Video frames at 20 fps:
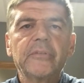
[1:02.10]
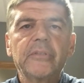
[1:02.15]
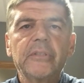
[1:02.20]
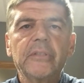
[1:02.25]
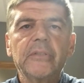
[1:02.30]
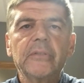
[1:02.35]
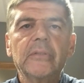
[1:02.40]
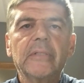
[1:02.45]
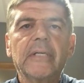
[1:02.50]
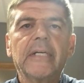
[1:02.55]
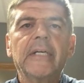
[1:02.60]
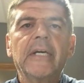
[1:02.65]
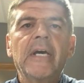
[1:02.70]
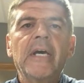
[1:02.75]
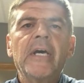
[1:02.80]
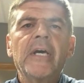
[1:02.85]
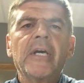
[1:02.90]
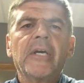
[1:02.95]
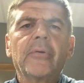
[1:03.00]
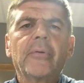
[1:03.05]
To uh,
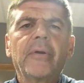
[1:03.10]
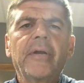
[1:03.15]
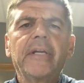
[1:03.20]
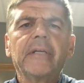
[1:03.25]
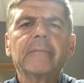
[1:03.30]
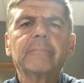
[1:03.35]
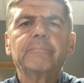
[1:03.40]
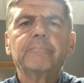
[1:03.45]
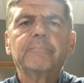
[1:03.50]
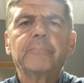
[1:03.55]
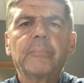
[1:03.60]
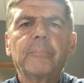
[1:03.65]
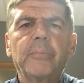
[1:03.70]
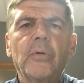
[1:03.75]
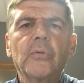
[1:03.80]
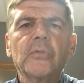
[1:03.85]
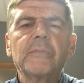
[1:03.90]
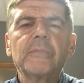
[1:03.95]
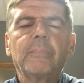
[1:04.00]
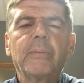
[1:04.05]
create a
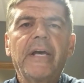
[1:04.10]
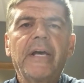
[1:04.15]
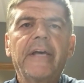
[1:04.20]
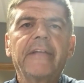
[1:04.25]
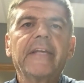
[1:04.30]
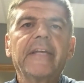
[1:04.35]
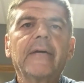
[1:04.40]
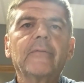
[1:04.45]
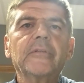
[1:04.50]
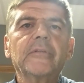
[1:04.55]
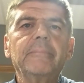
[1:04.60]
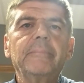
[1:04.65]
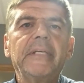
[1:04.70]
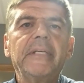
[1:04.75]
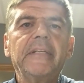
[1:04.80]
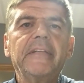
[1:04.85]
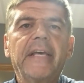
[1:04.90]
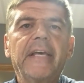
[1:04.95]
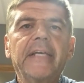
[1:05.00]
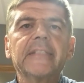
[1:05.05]
proposed plan that would
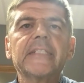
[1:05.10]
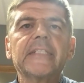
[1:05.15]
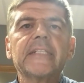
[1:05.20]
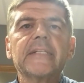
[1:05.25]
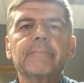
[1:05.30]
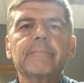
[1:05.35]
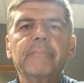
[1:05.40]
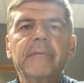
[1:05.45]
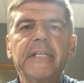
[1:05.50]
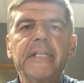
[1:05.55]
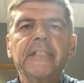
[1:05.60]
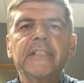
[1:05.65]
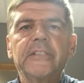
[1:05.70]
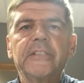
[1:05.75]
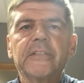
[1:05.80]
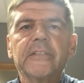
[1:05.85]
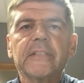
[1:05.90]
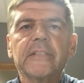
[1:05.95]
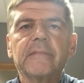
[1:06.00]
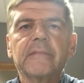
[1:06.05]
be then submitted
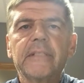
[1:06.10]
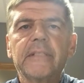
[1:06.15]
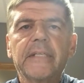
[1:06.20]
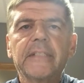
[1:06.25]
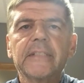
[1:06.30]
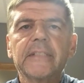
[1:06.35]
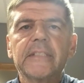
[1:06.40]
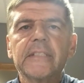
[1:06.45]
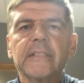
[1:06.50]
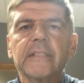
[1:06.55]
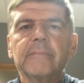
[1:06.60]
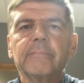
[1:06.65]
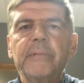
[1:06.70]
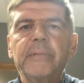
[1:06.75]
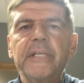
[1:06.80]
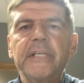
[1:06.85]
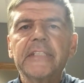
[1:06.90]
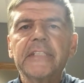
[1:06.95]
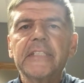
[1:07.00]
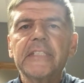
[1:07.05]
to the Dickinson
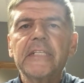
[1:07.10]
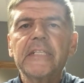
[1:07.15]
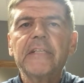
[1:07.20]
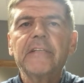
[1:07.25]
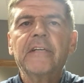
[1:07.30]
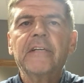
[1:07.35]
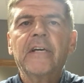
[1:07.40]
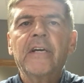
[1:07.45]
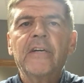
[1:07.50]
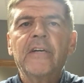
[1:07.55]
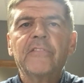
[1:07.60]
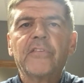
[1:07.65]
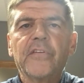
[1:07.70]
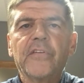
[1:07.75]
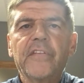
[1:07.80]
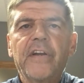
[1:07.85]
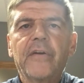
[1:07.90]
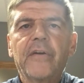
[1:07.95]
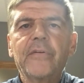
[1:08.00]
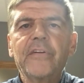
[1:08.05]
P&Z for
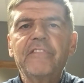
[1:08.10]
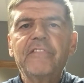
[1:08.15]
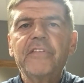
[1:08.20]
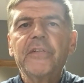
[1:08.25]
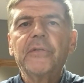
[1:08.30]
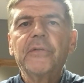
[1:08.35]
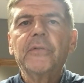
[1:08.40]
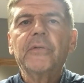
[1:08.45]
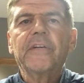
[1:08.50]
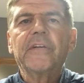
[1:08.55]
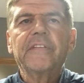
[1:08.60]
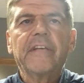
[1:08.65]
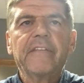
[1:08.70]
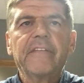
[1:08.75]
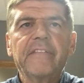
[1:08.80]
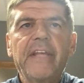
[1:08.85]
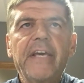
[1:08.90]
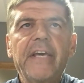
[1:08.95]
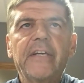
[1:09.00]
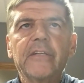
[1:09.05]
their review, and
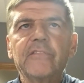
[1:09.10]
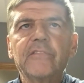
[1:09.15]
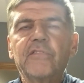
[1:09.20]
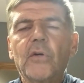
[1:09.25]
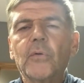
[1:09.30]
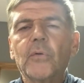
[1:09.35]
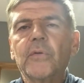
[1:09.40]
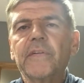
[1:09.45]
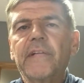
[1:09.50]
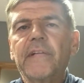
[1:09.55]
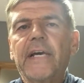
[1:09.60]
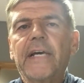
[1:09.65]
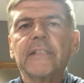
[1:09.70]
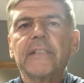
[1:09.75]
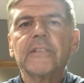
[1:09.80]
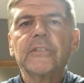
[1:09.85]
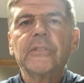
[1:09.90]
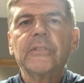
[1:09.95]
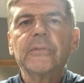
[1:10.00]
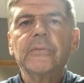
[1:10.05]
then they could forward that
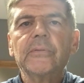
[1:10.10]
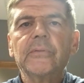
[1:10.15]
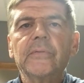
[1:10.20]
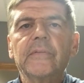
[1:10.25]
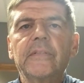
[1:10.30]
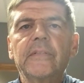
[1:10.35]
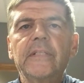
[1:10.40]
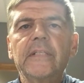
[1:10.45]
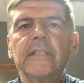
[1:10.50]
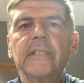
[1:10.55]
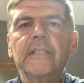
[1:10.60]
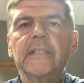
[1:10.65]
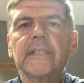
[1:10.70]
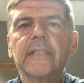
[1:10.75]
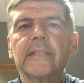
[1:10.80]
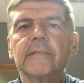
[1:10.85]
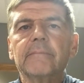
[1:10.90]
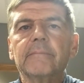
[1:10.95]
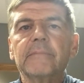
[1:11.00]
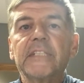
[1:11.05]
to the uh,
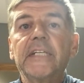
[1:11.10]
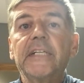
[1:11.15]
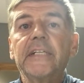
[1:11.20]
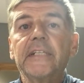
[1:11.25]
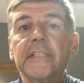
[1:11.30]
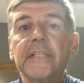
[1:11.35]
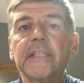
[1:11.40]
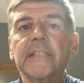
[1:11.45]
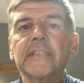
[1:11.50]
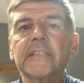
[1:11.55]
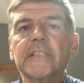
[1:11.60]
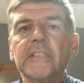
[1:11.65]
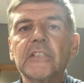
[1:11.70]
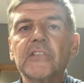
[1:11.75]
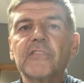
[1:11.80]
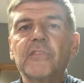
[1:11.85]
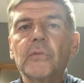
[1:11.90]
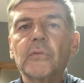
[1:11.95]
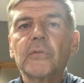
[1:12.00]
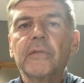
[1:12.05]
City of
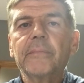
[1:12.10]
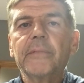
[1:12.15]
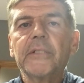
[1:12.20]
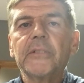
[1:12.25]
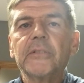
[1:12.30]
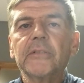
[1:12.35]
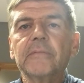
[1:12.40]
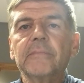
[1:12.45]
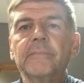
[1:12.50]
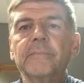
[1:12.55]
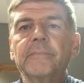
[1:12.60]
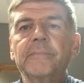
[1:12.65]
Dickinson's full commission.